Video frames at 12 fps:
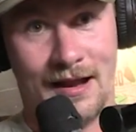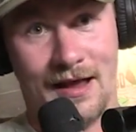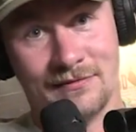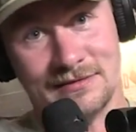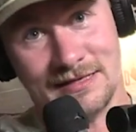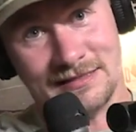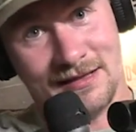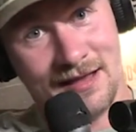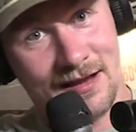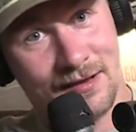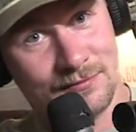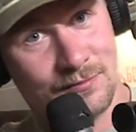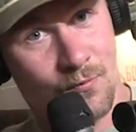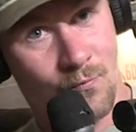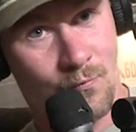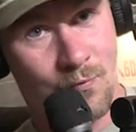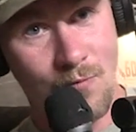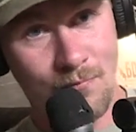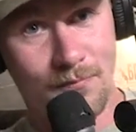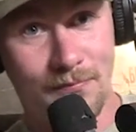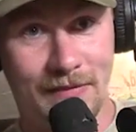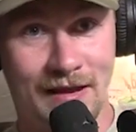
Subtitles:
And as I said that, he goes, whoom,